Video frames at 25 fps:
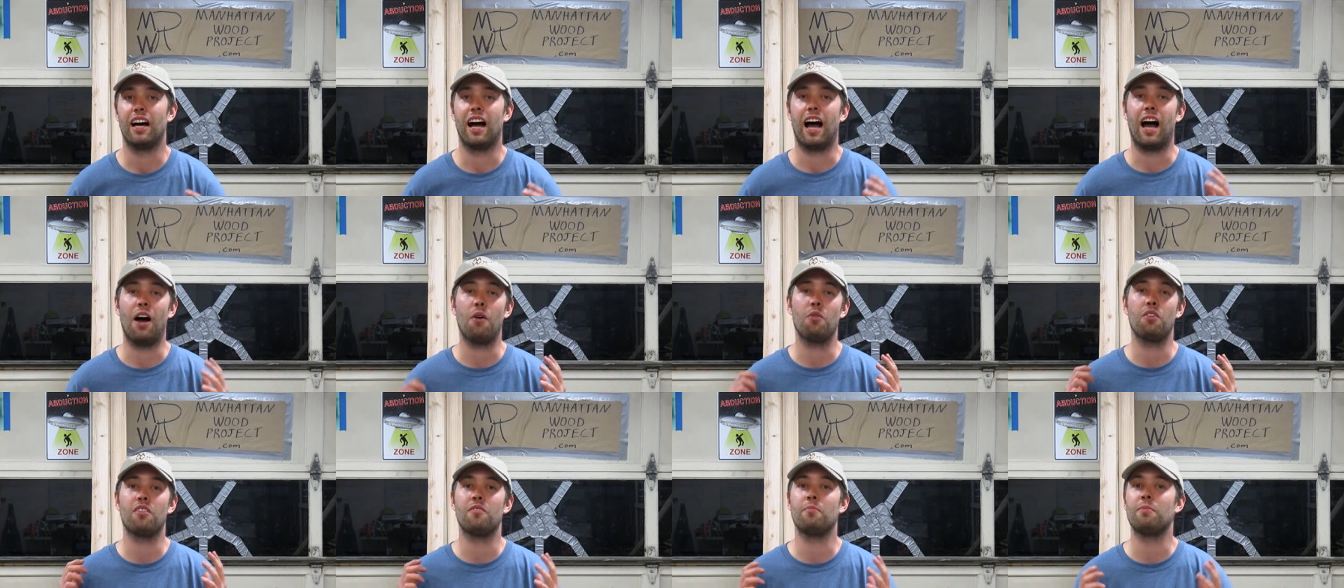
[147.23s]

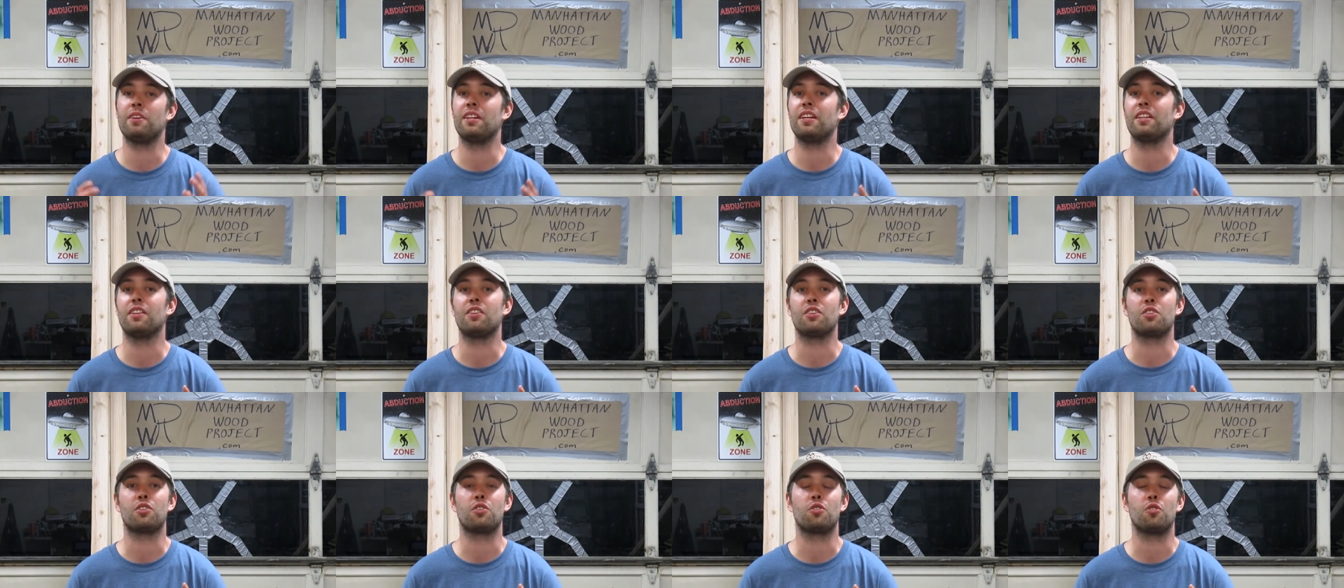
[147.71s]
I would have been
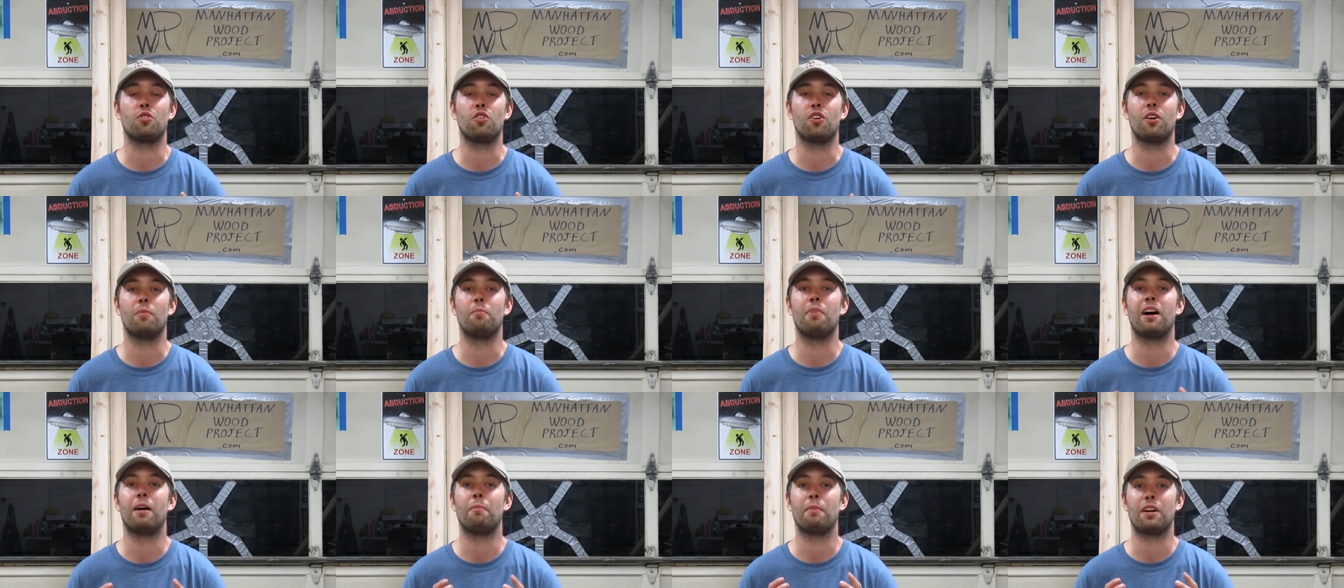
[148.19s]
in the
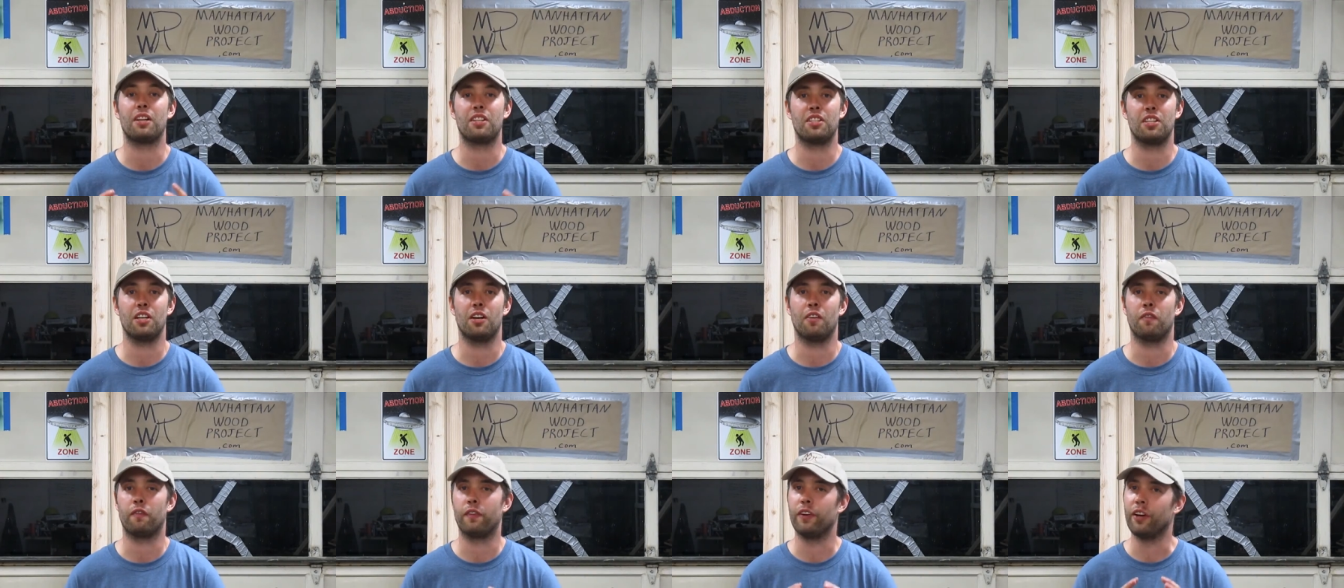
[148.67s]
store by
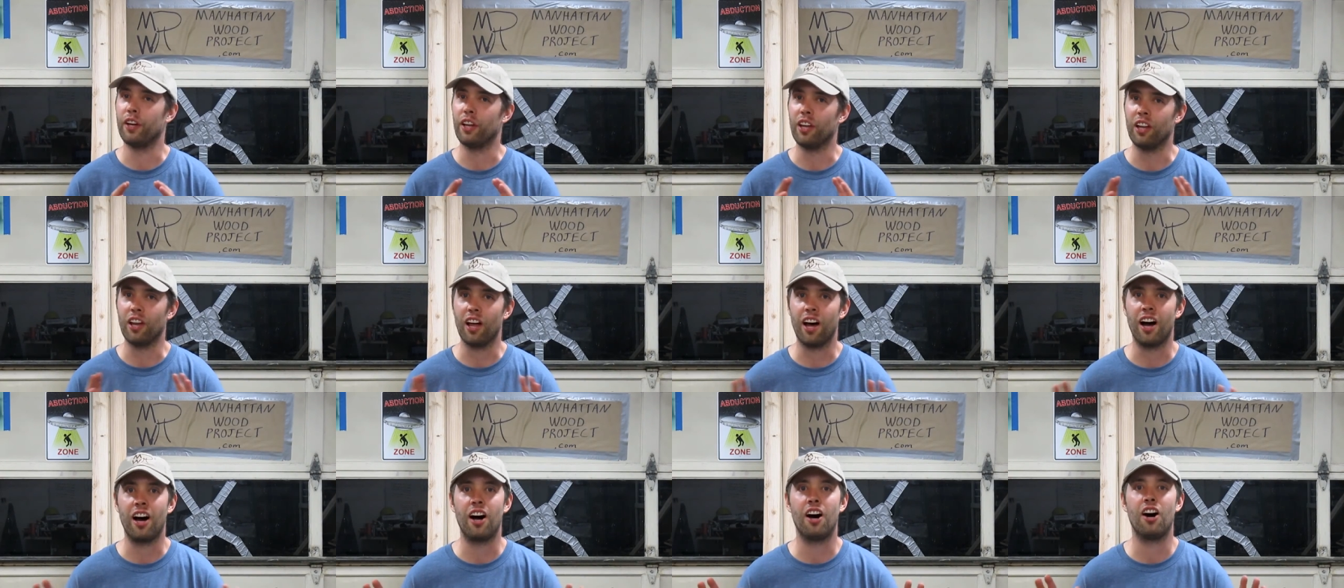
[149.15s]
myself for a
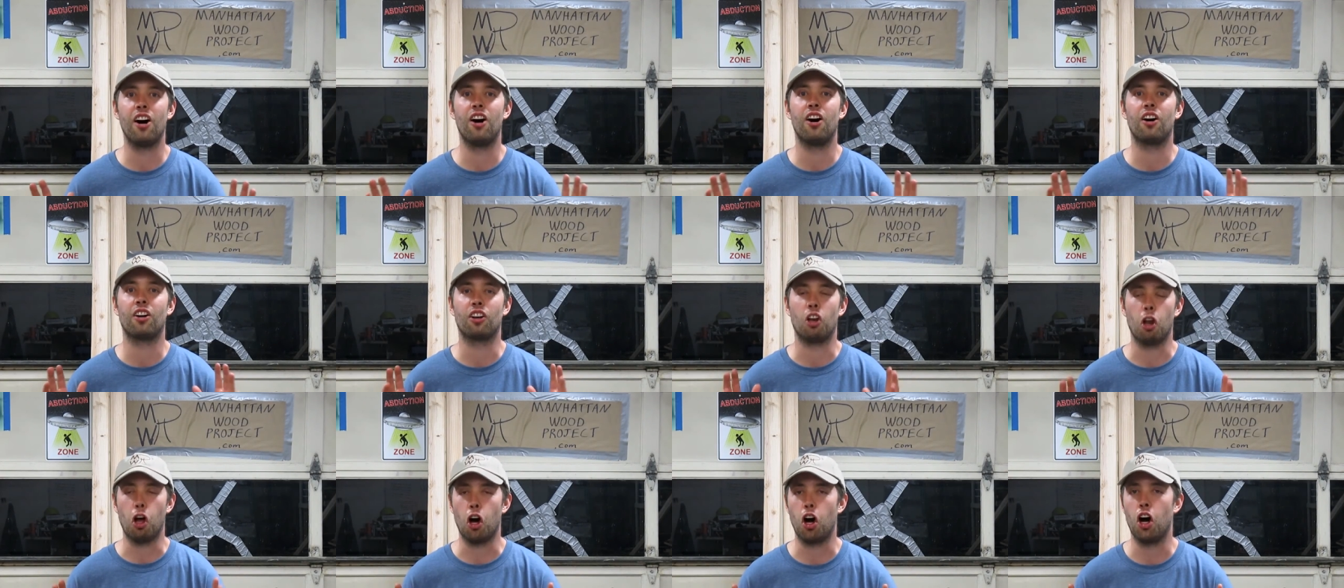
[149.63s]

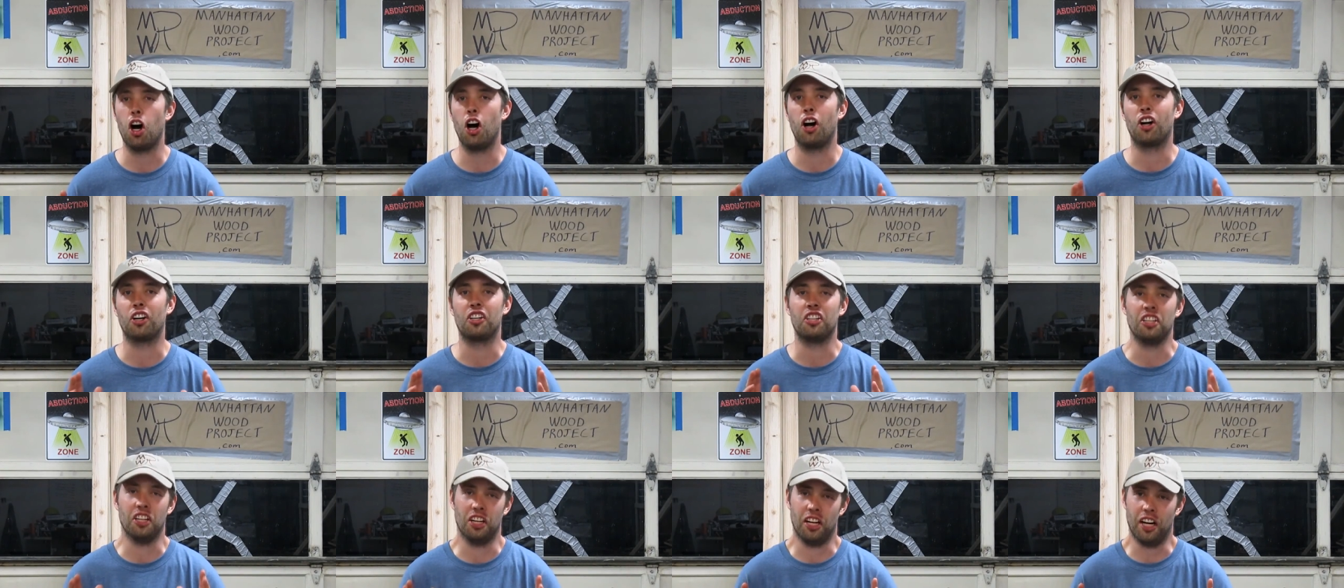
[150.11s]
long,
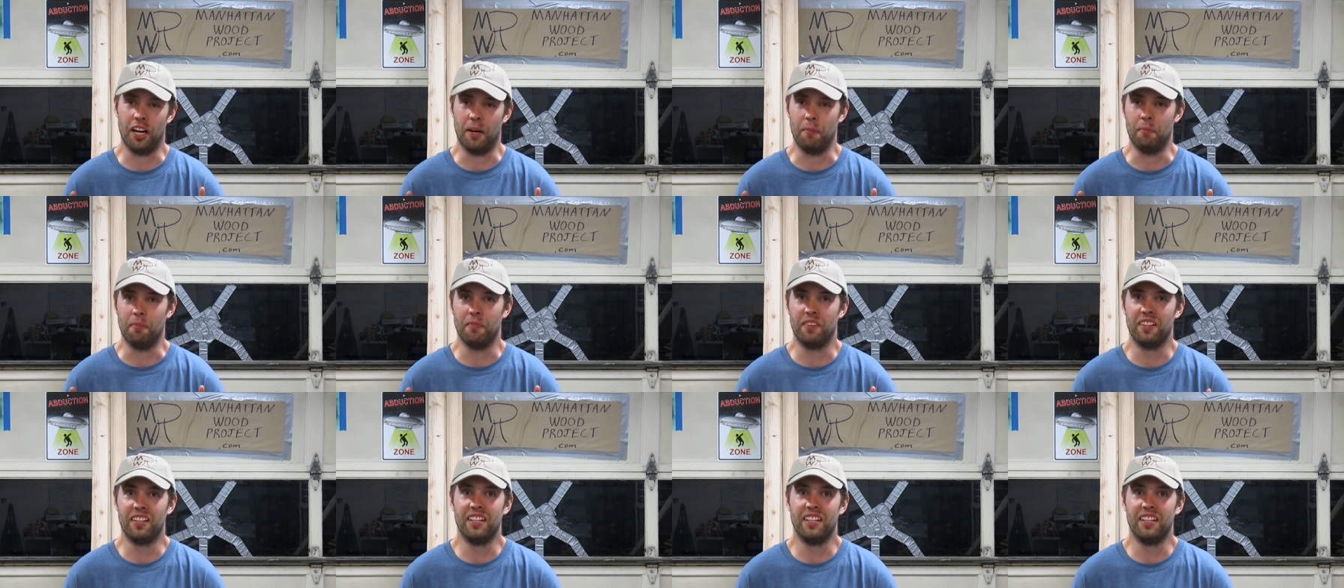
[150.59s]
long time.